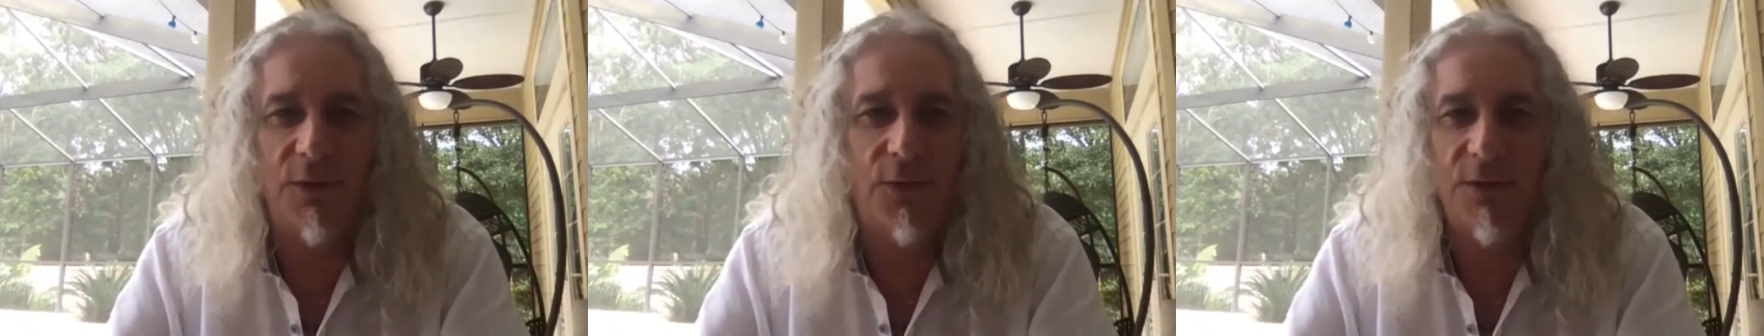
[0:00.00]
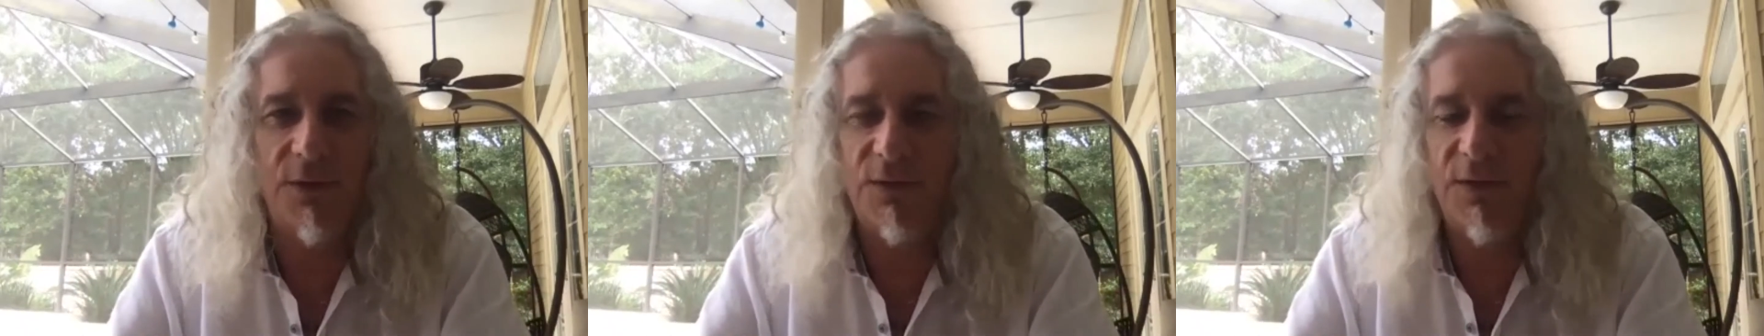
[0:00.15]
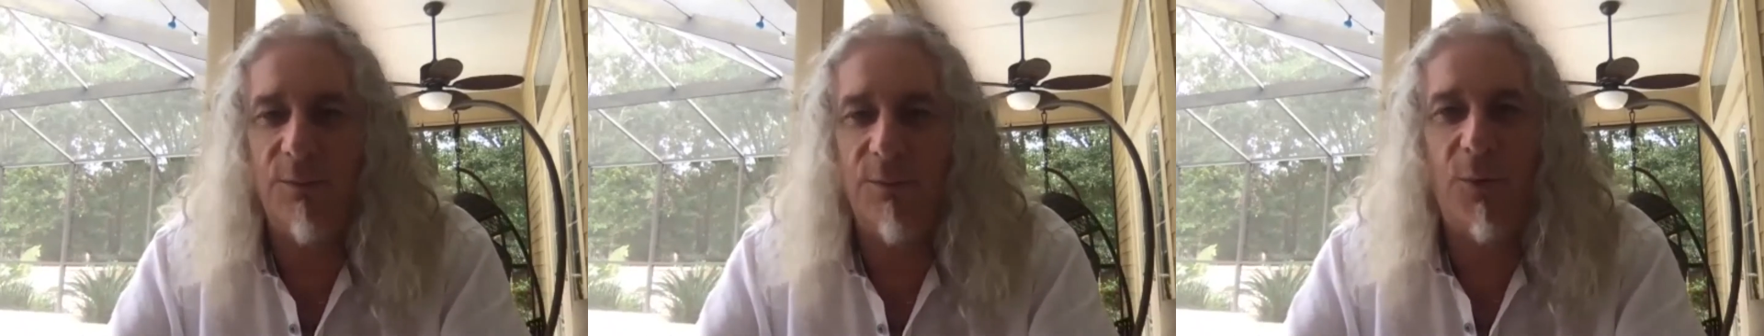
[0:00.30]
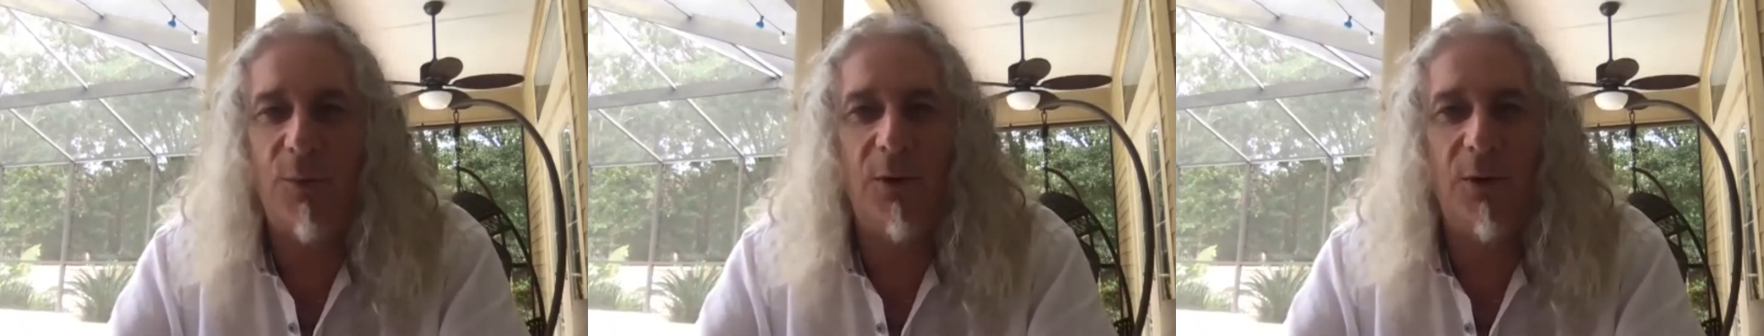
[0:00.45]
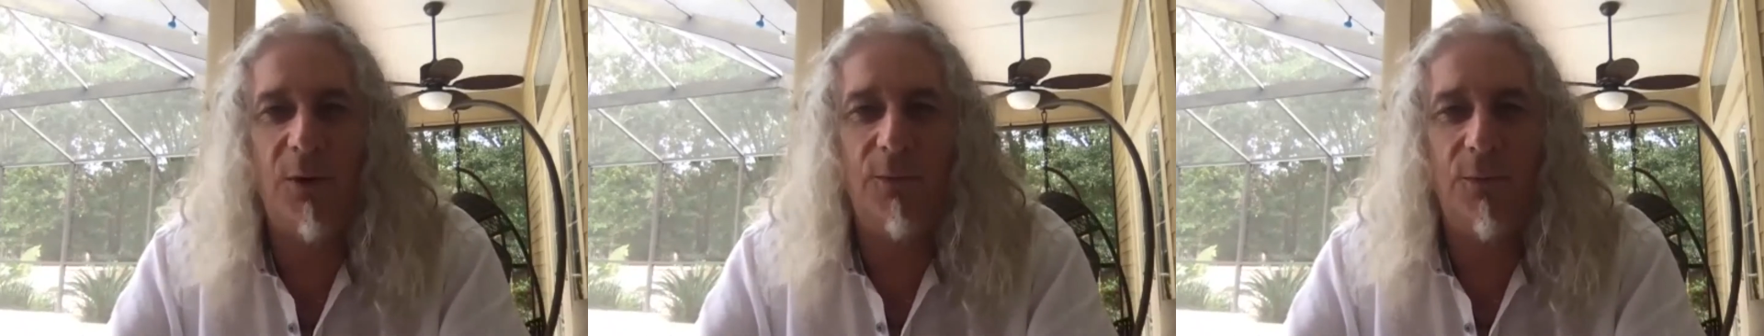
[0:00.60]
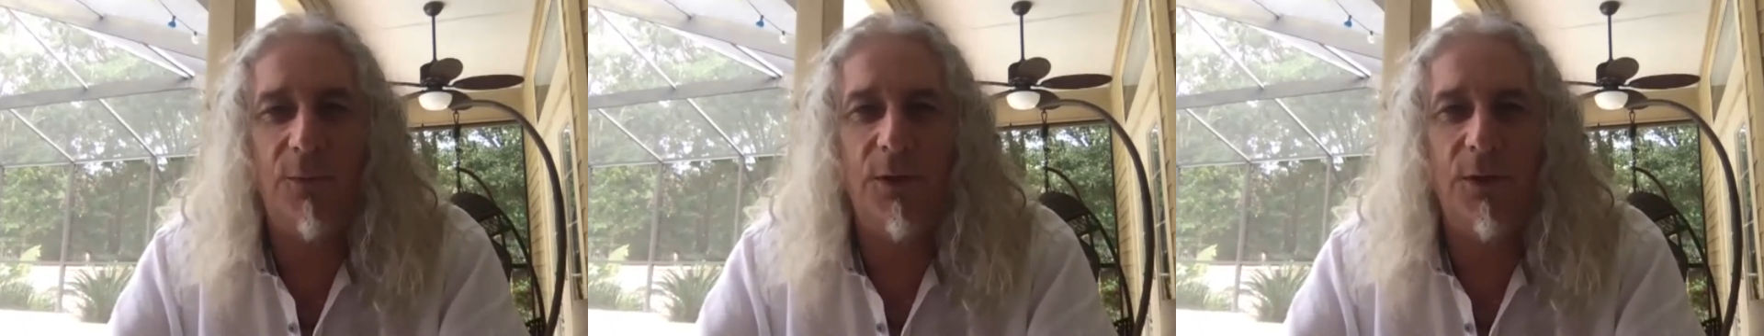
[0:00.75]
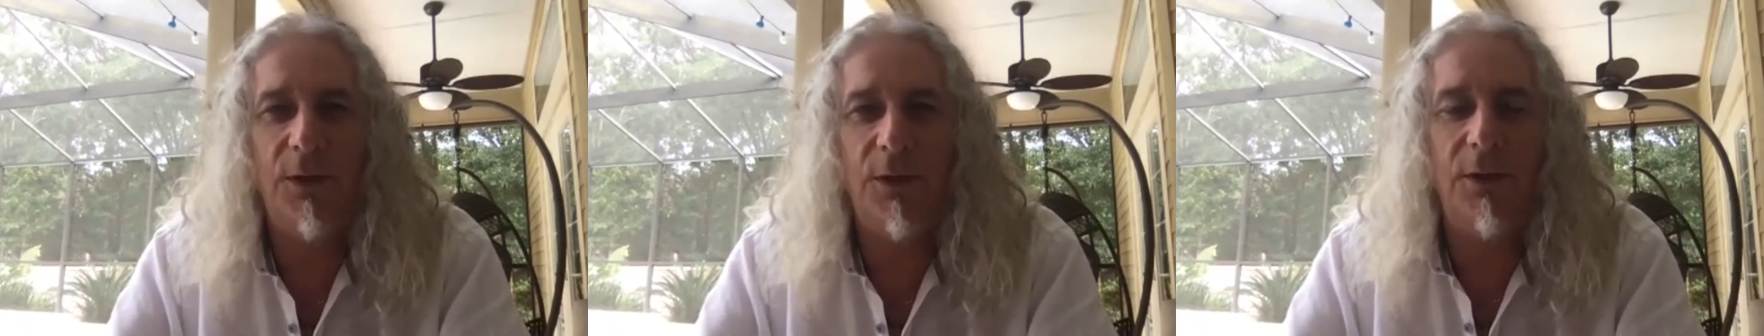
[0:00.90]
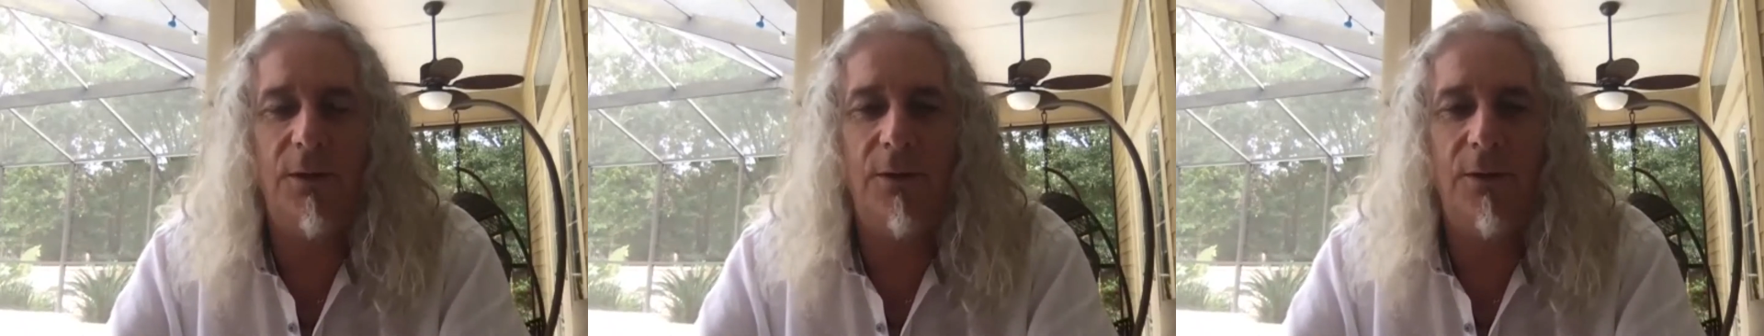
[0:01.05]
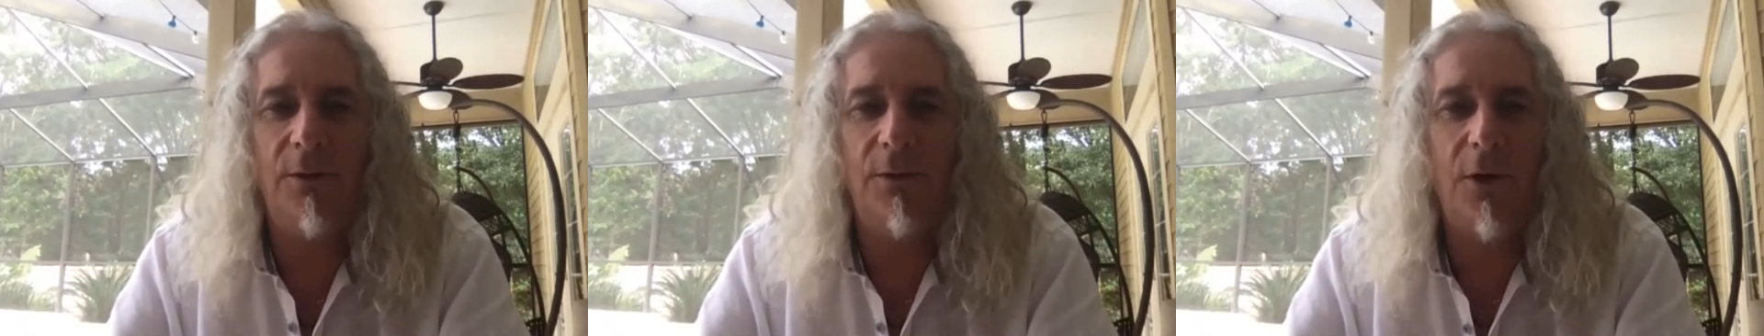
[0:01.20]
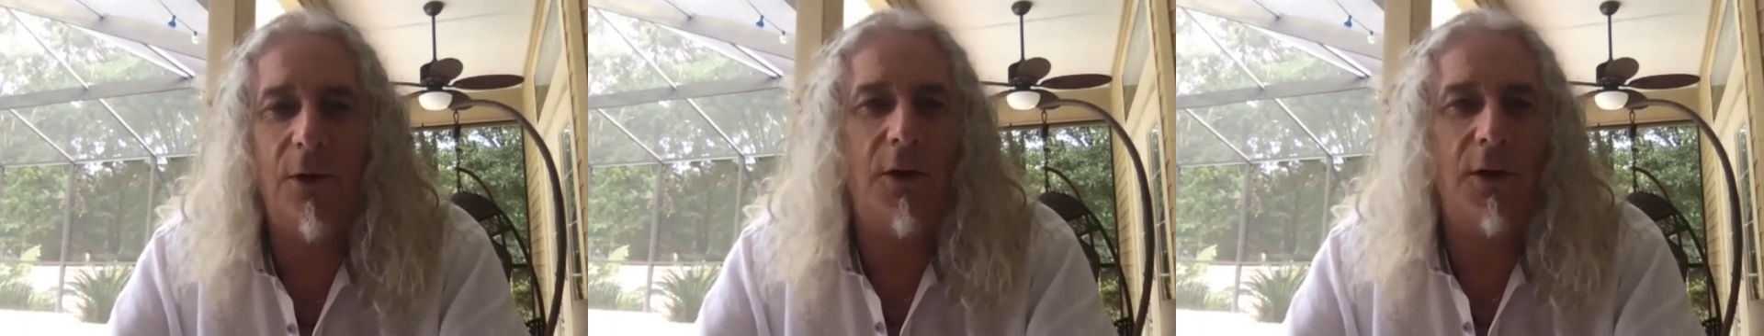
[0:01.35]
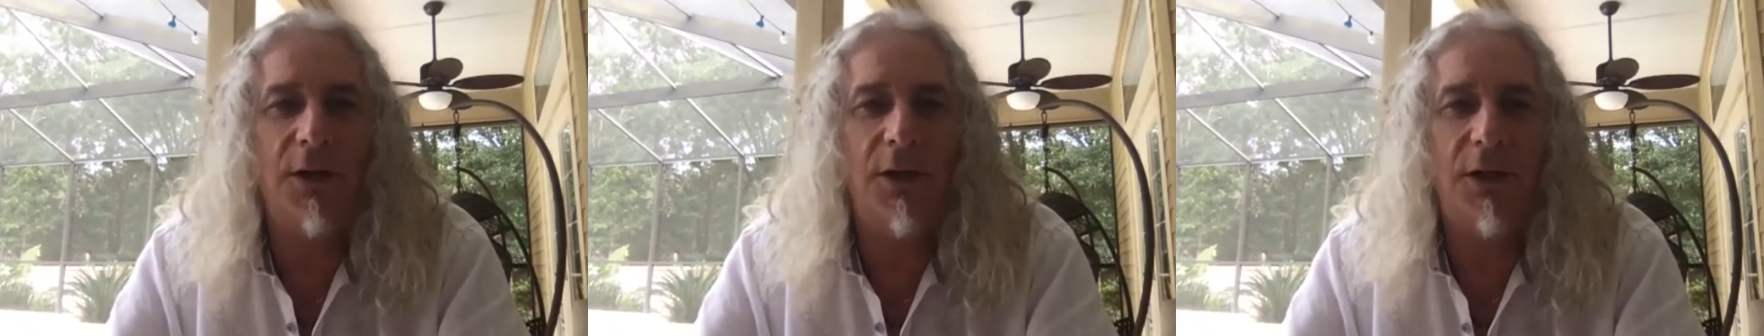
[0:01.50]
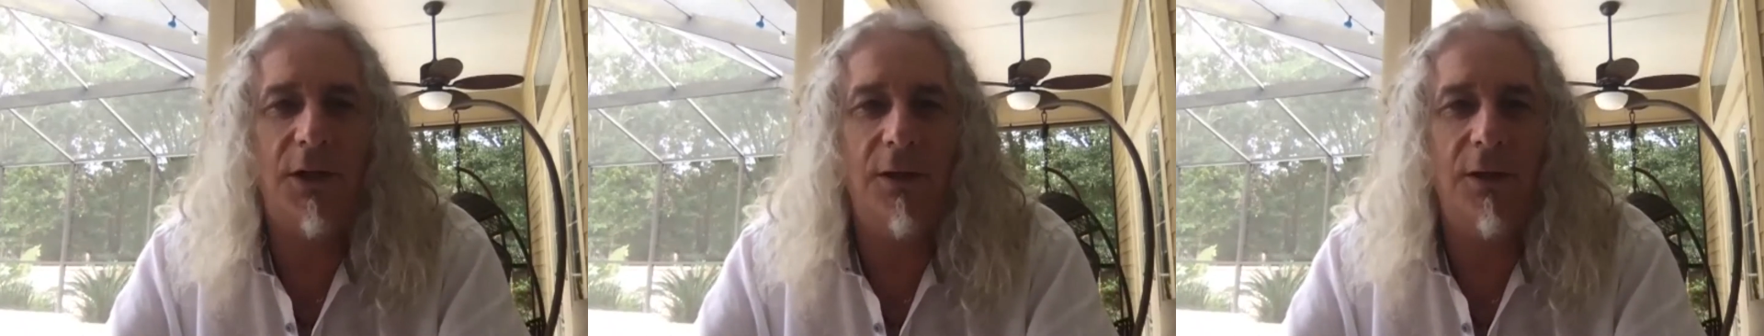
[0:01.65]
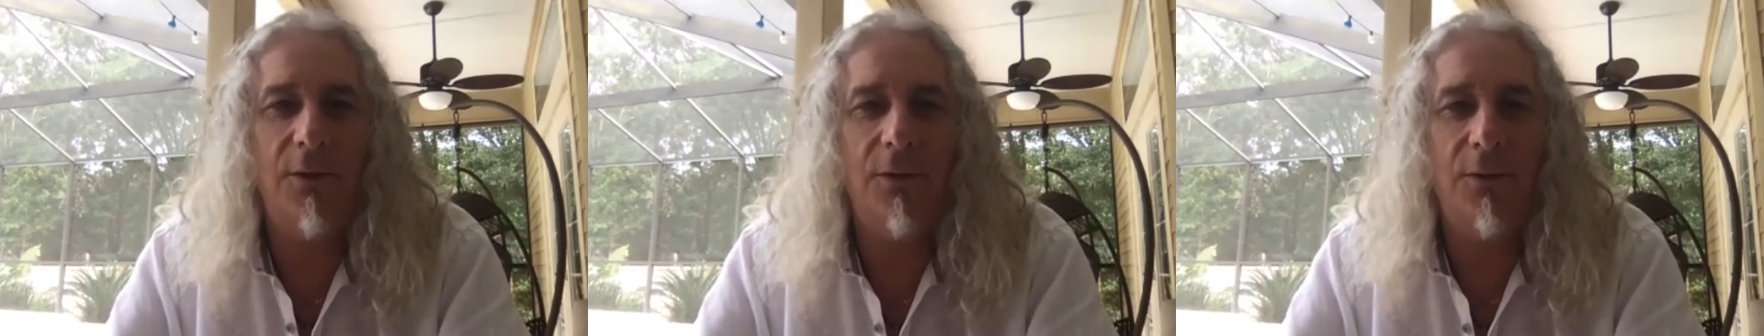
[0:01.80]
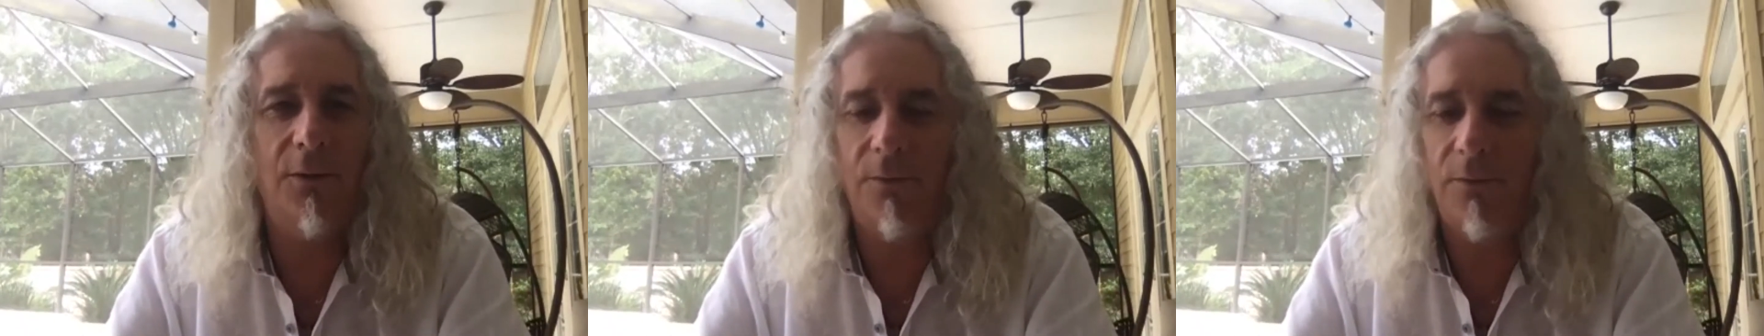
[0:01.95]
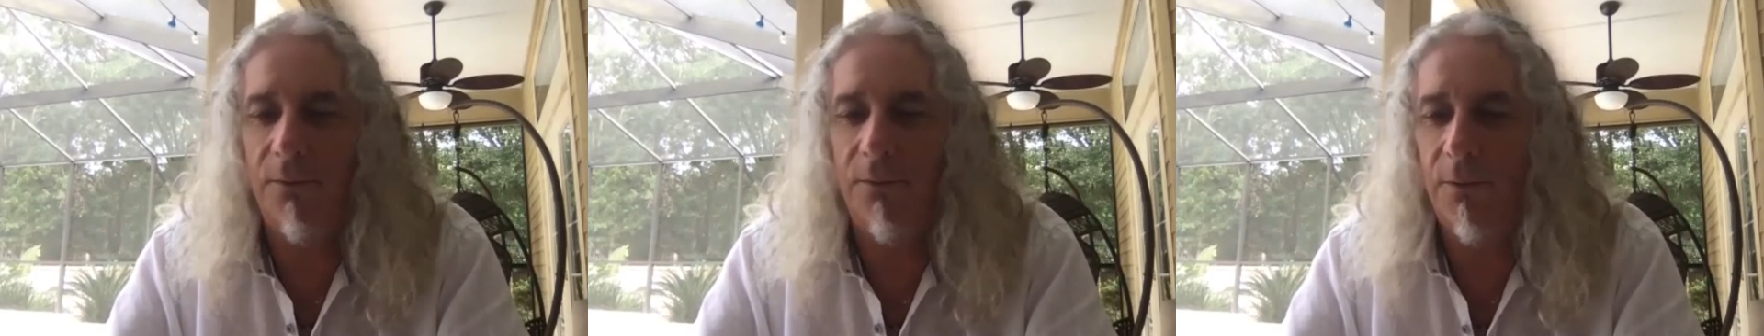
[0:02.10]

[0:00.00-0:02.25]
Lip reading: for example, and we lock in on